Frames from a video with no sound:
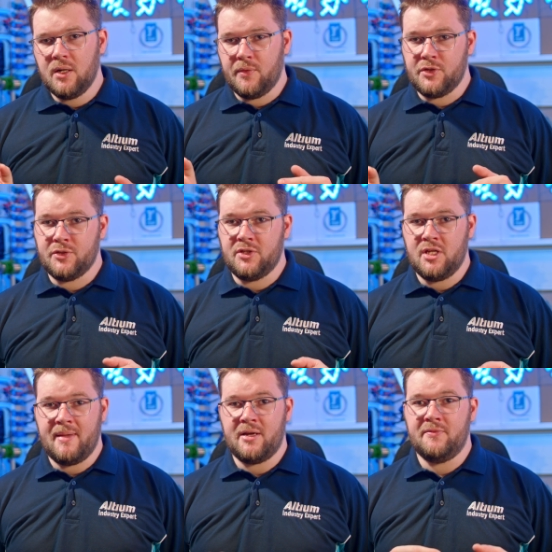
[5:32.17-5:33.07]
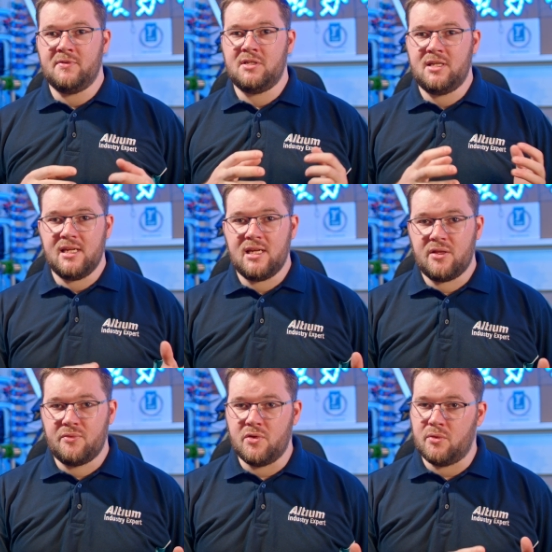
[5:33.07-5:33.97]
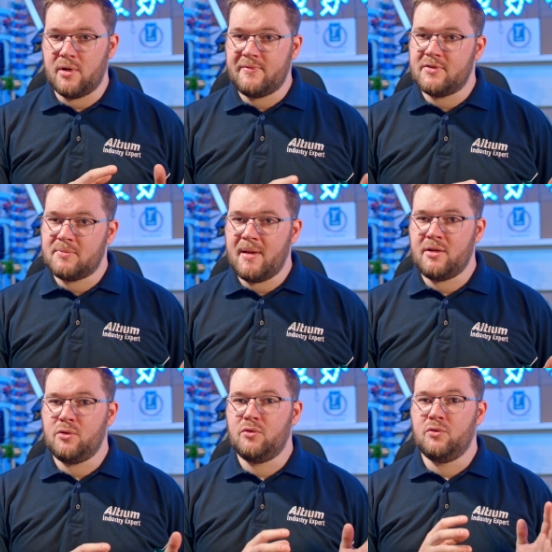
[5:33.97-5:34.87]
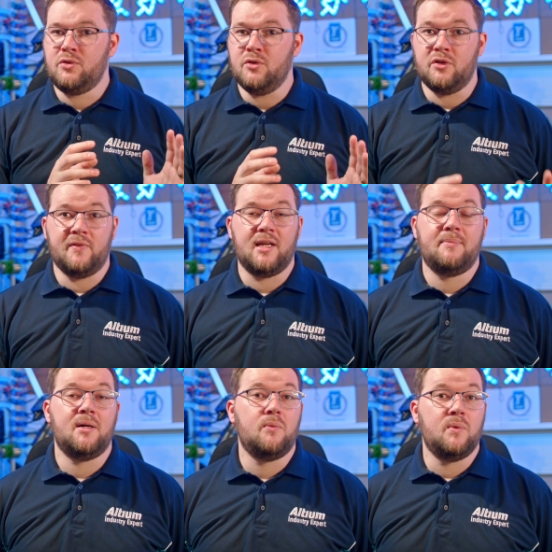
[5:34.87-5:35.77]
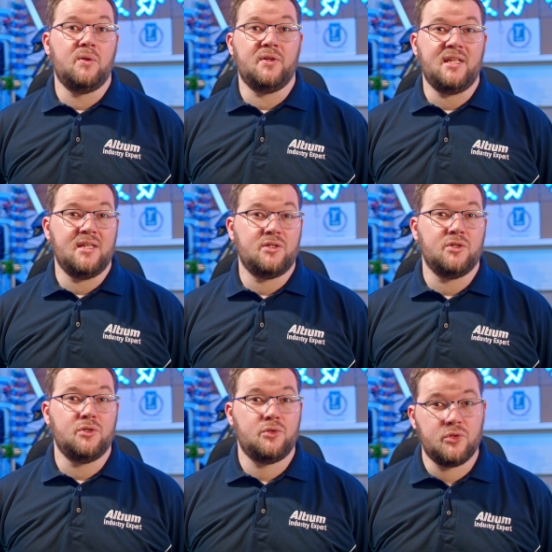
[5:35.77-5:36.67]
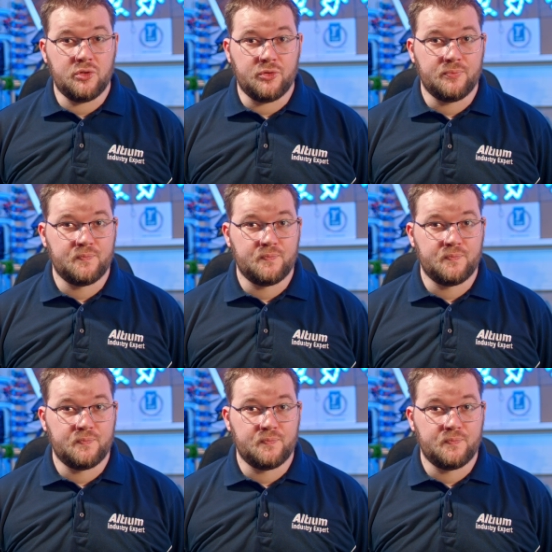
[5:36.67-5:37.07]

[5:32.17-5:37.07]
reducing the amount of digging through the reference manual your developer will need to do.